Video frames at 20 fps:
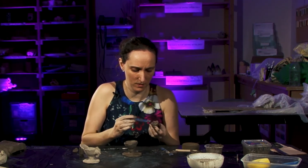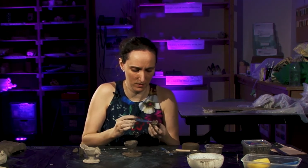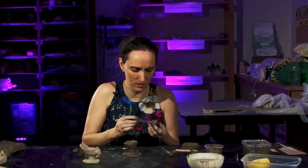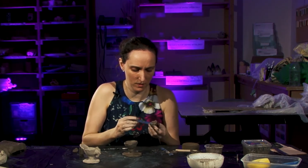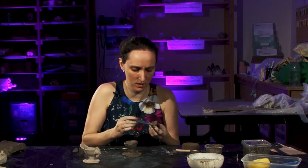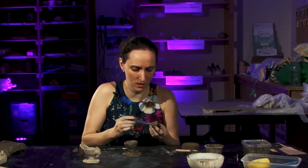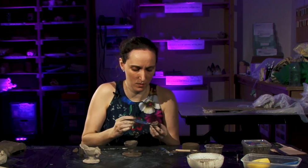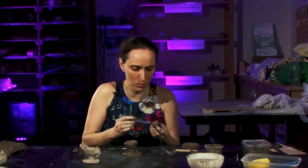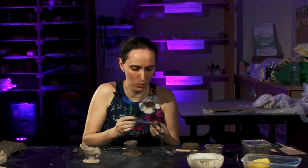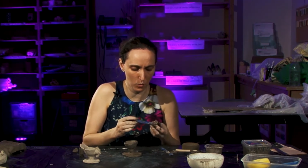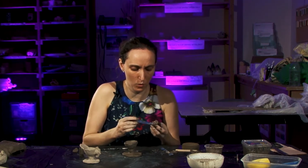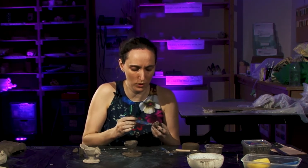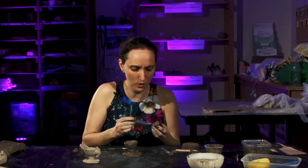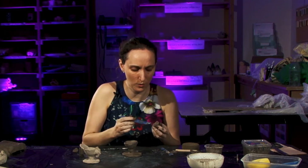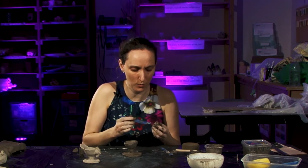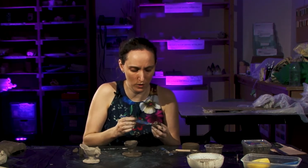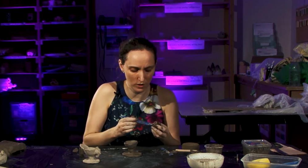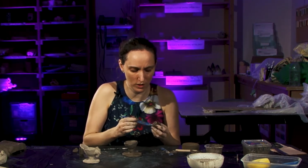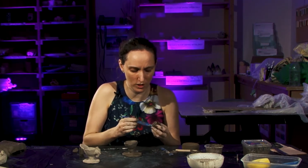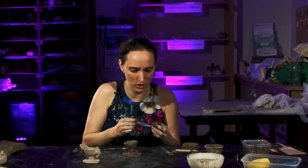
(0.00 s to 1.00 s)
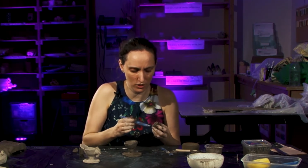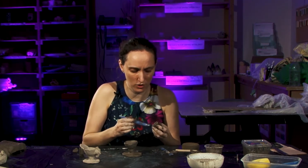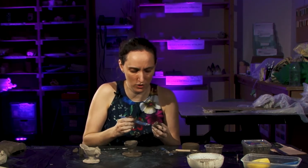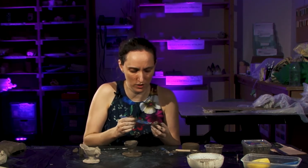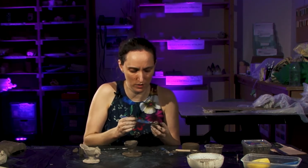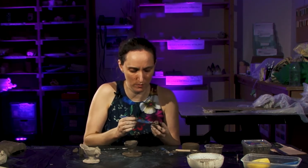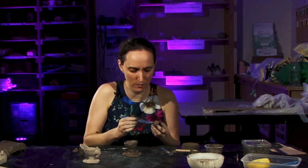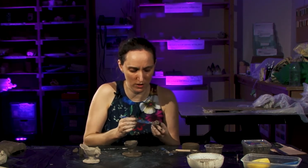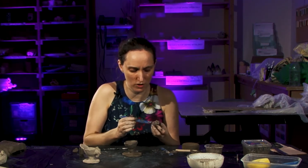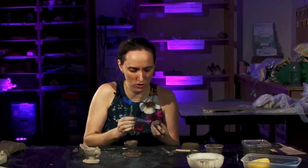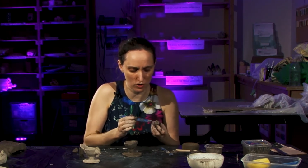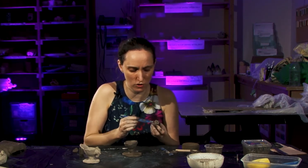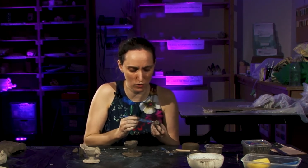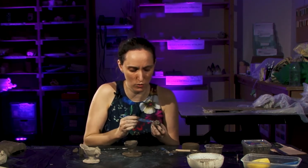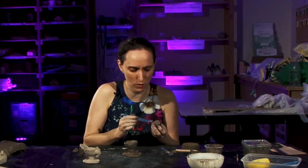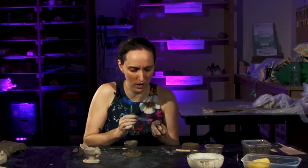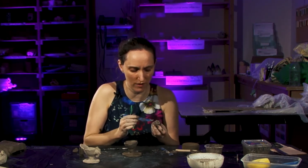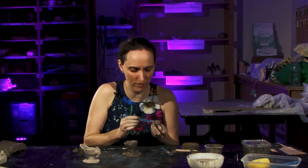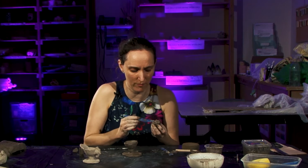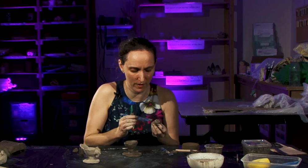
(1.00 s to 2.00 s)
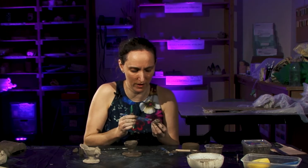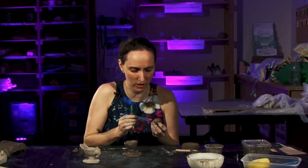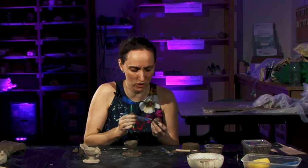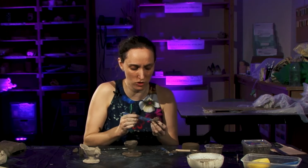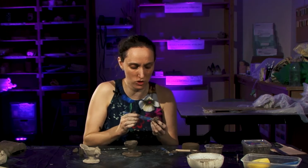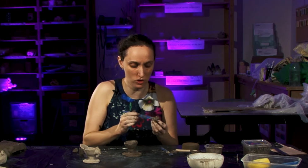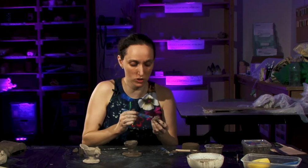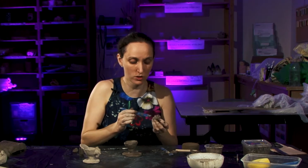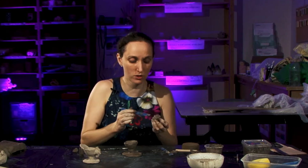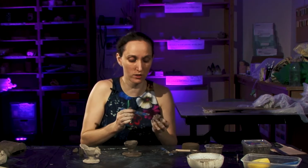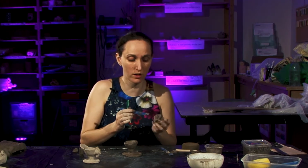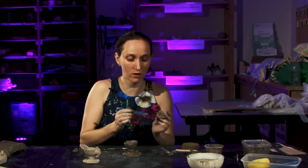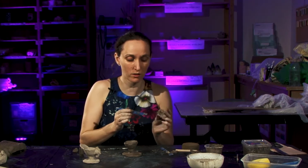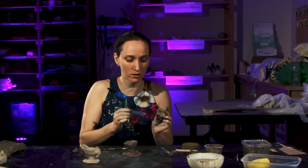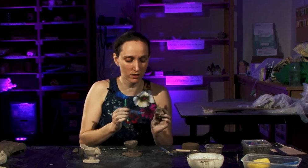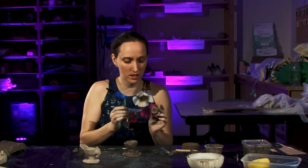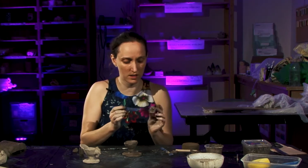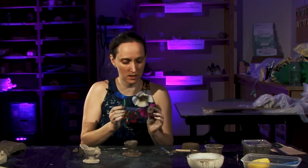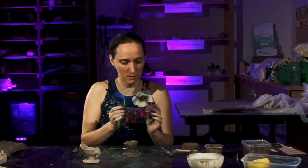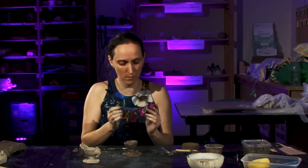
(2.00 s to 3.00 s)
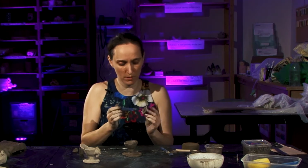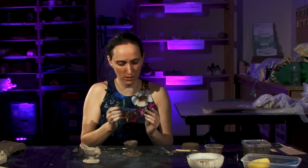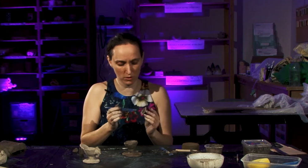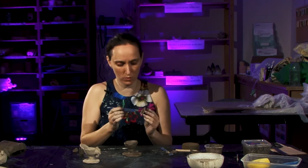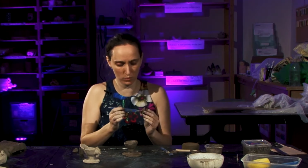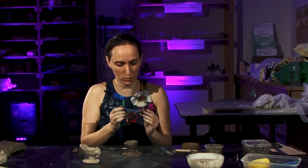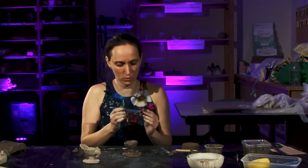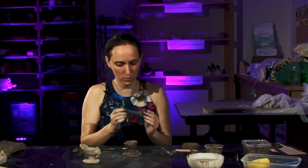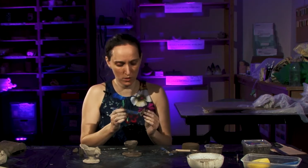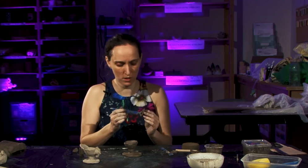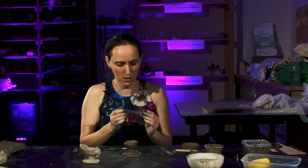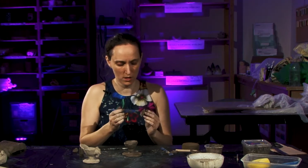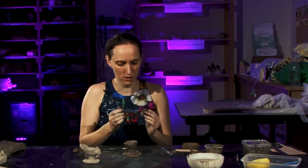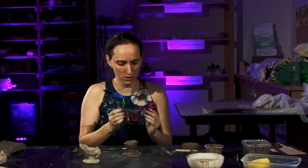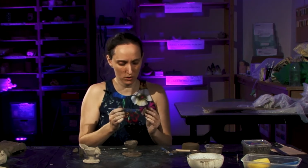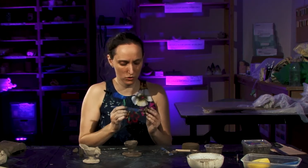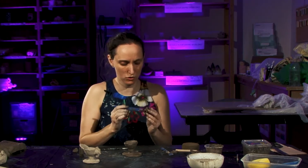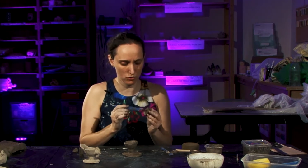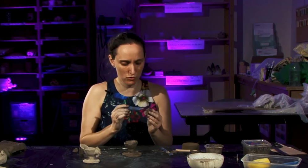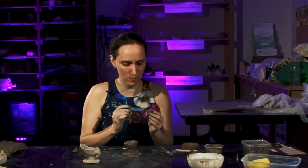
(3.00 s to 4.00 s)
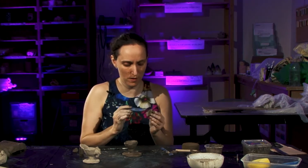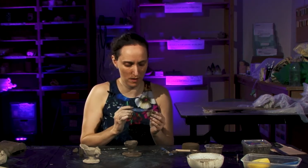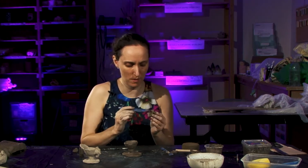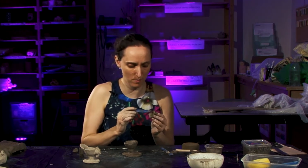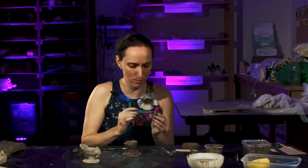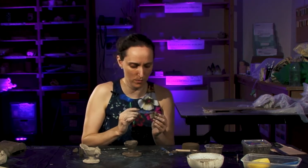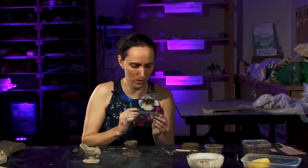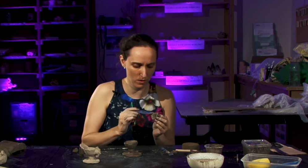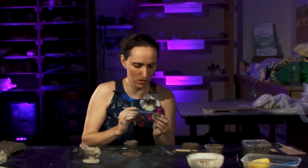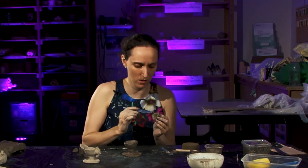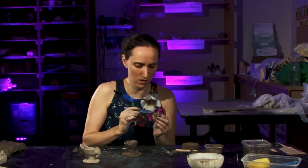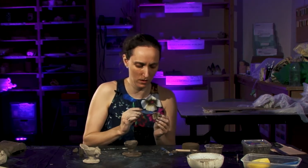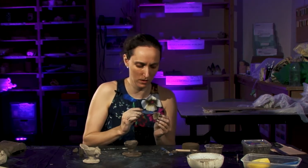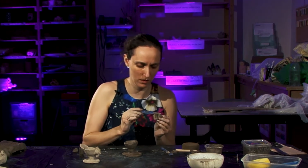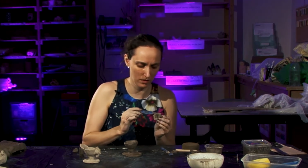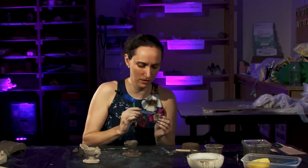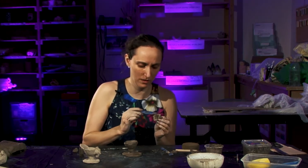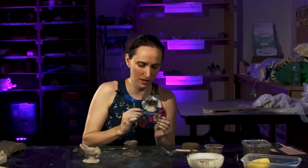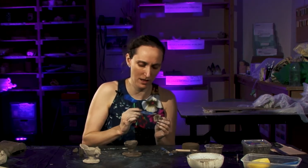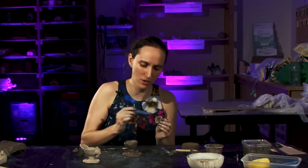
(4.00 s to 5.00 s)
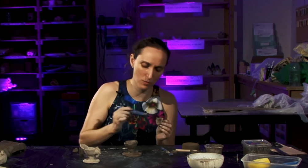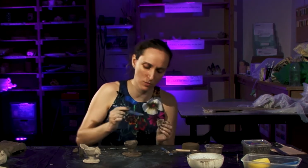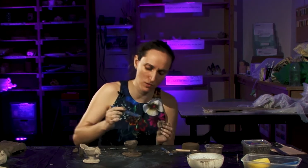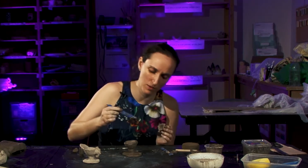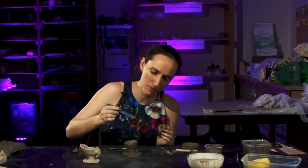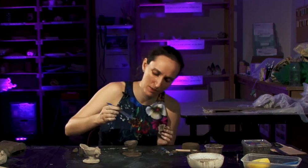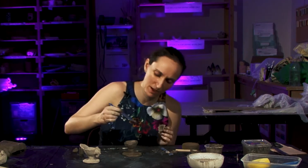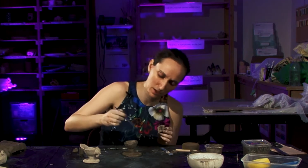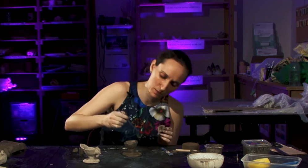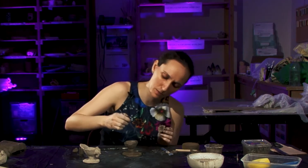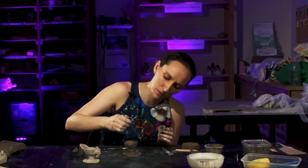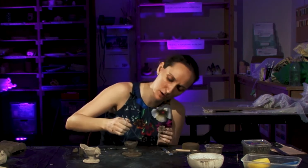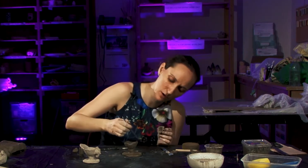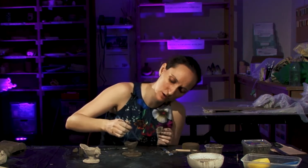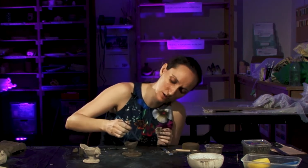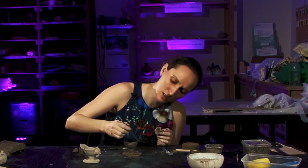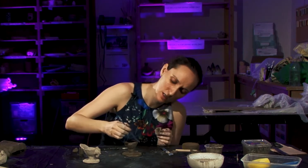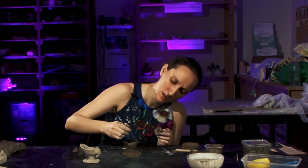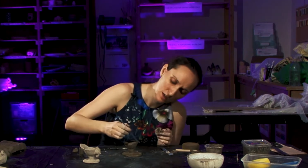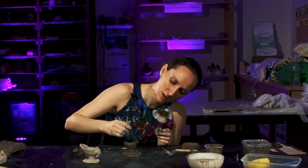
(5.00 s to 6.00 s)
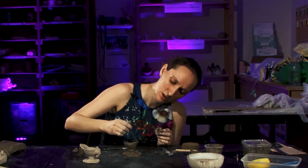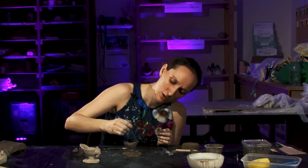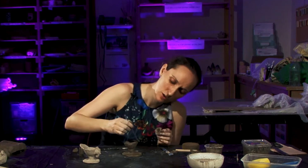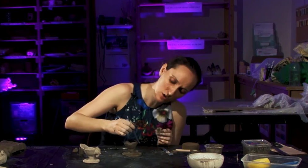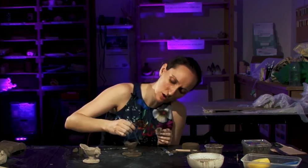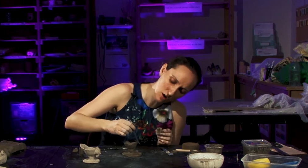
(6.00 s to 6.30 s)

Now what you want to do is make sure you don't have a big huge gunk in the middle, because remember, like with the big bird, you